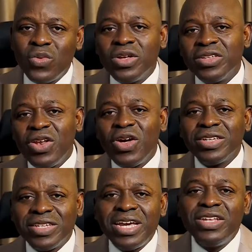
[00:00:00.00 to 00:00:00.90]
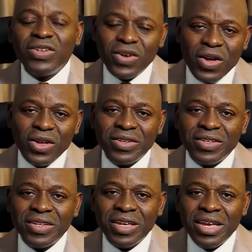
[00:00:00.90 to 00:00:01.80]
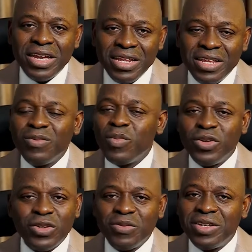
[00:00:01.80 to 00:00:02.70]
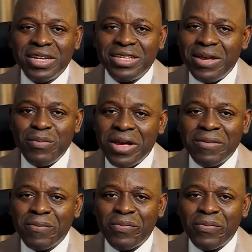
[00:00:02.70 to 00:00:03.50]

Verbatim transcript: What the Lord saying to us in this month of September.